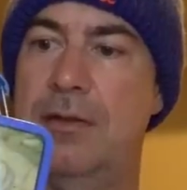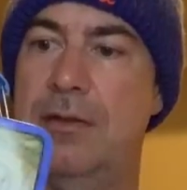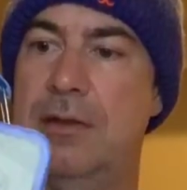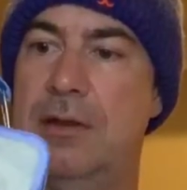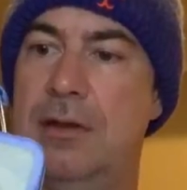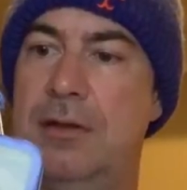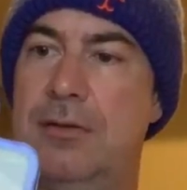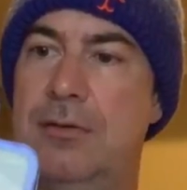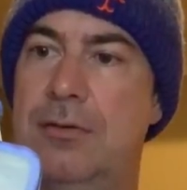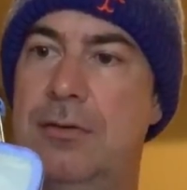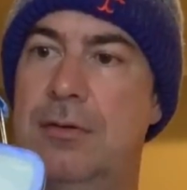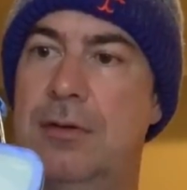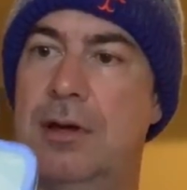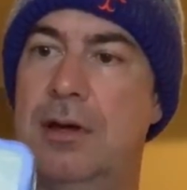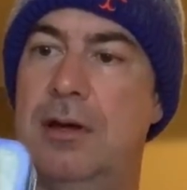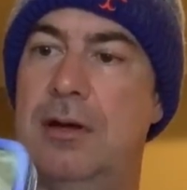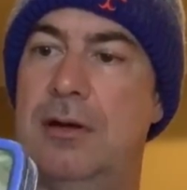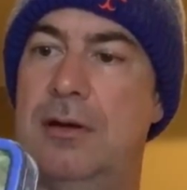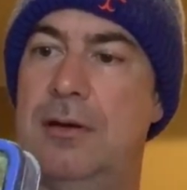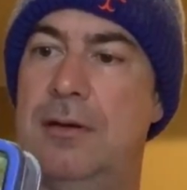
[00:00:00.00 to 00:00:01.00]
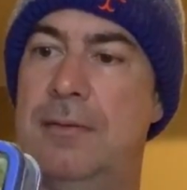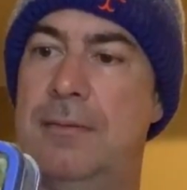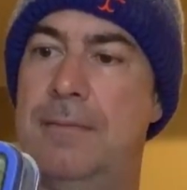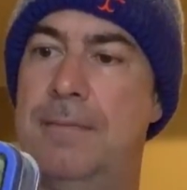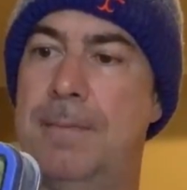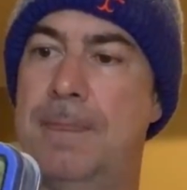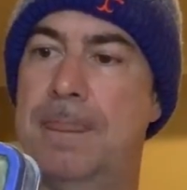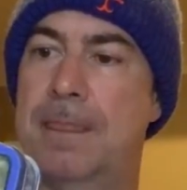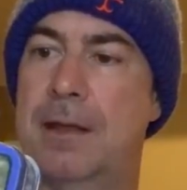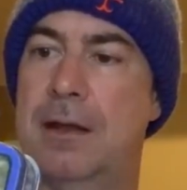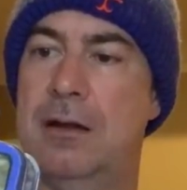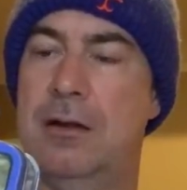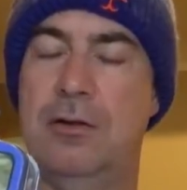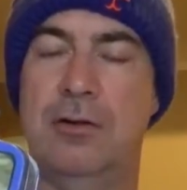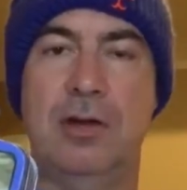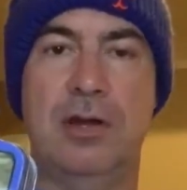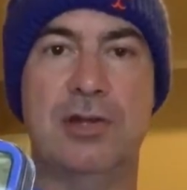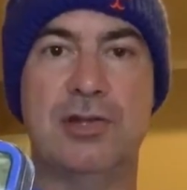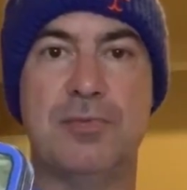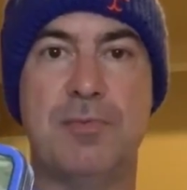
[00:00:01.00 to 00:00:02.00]
the little, uh,
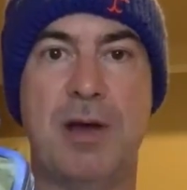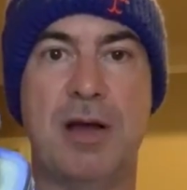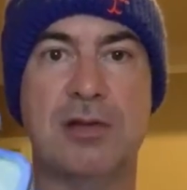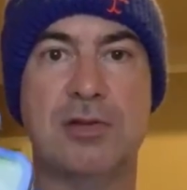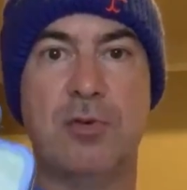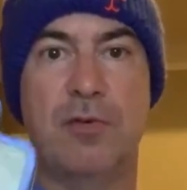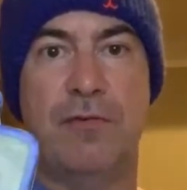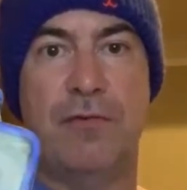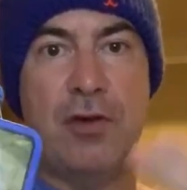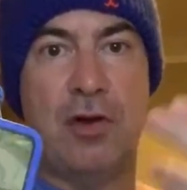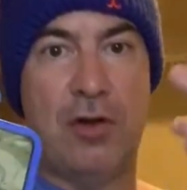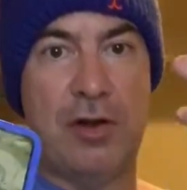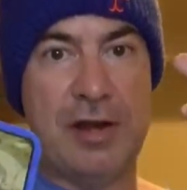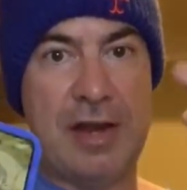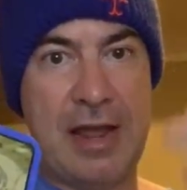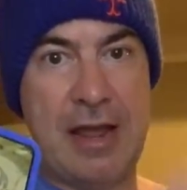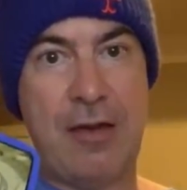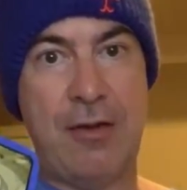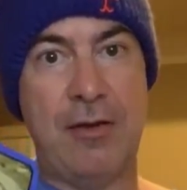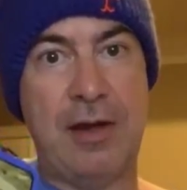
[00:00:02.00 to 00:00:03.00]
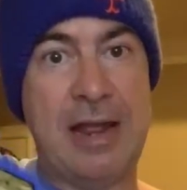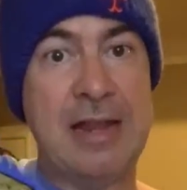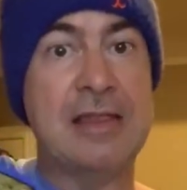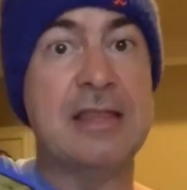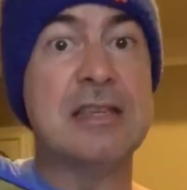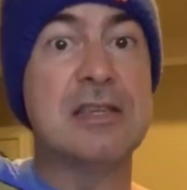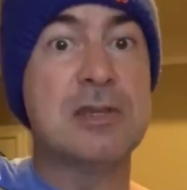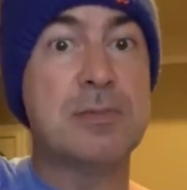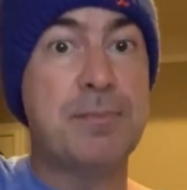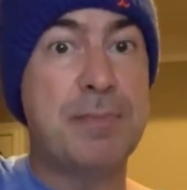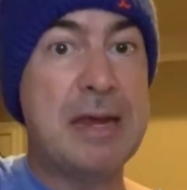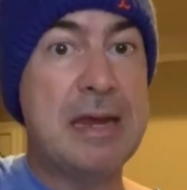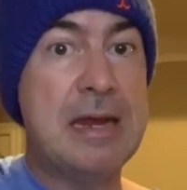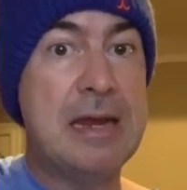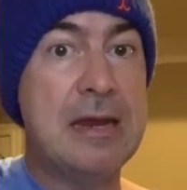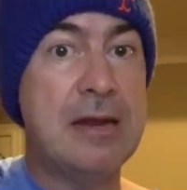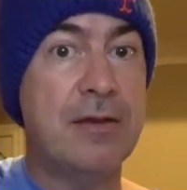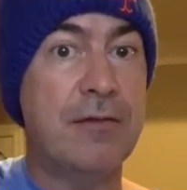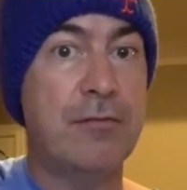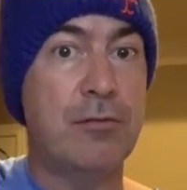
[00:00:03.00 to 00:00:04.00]
little lunchbox would fall down at the
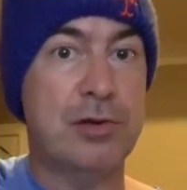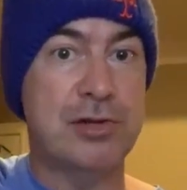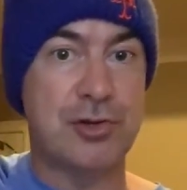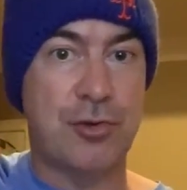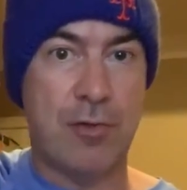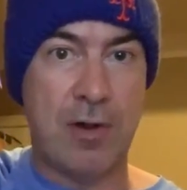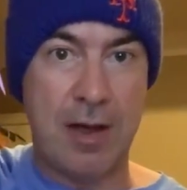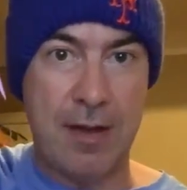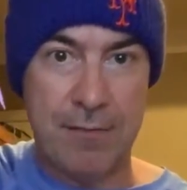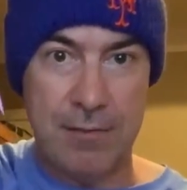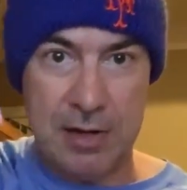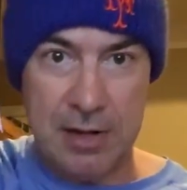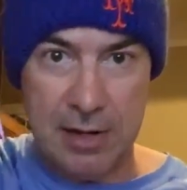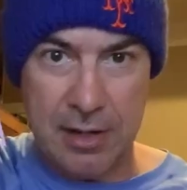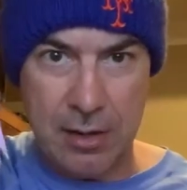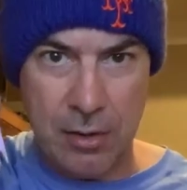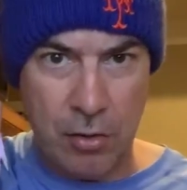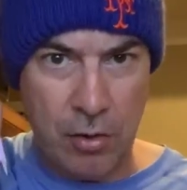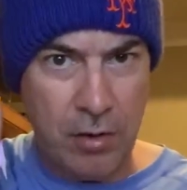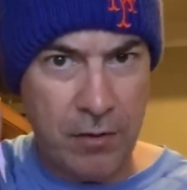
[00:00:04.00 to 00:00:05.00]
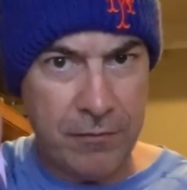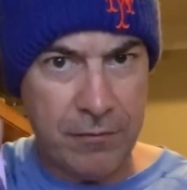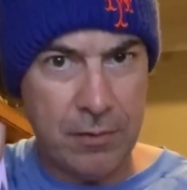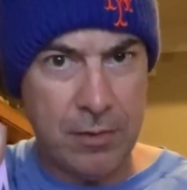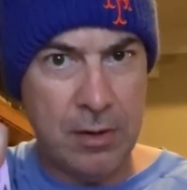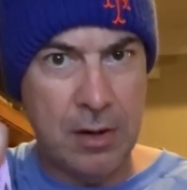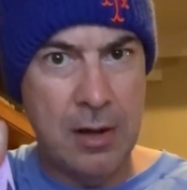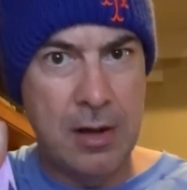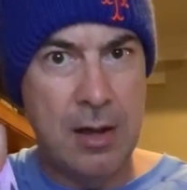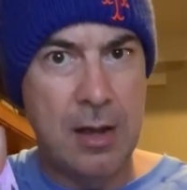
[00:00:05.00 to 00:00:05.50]
speed of which gravity can offer.